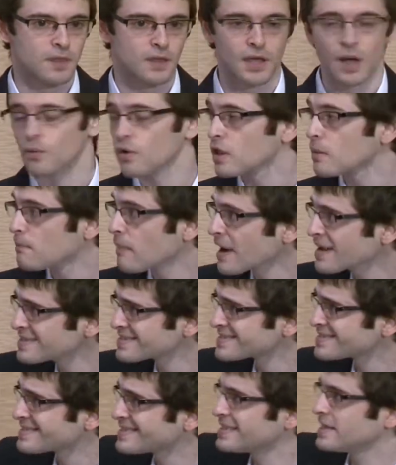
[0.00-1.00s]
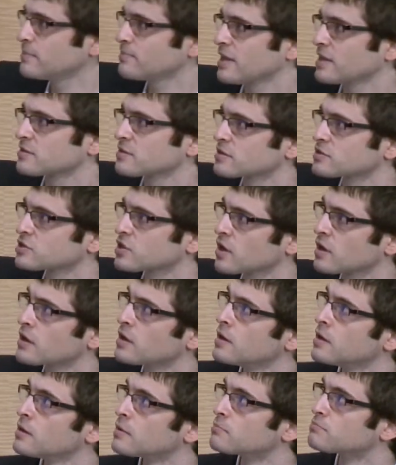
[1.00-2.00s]
And while it might seem that such a
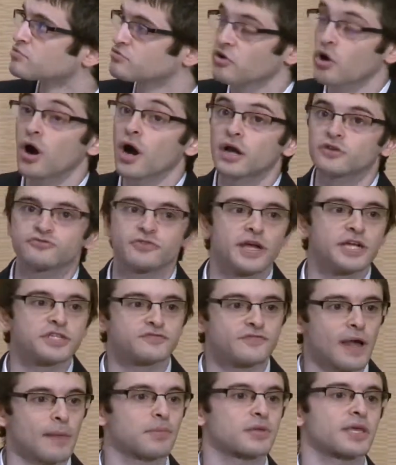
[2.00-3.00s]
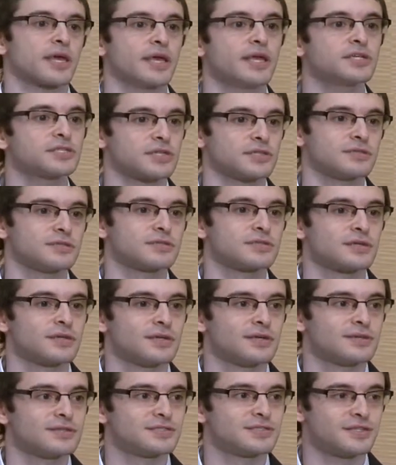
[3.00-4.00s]
broad range of applications
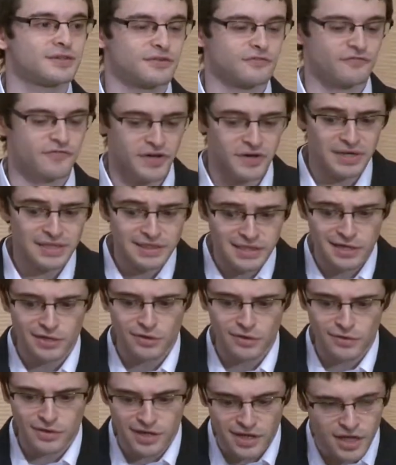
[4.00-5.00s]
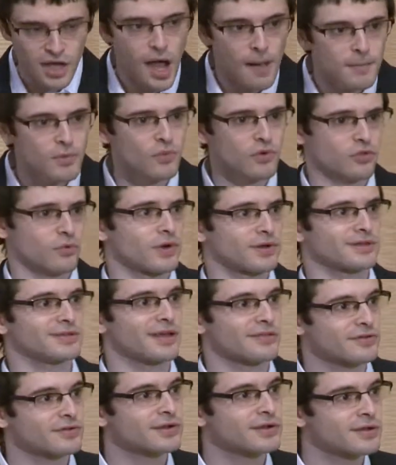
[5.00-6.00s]
share very little in common with one
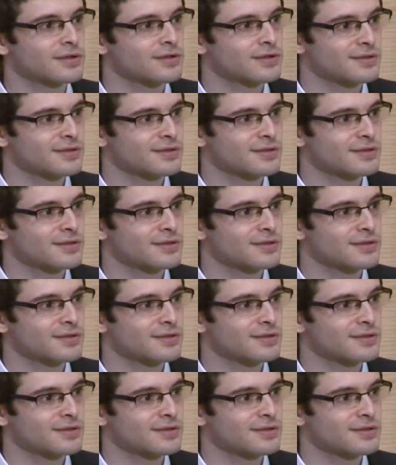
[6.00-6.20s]
another,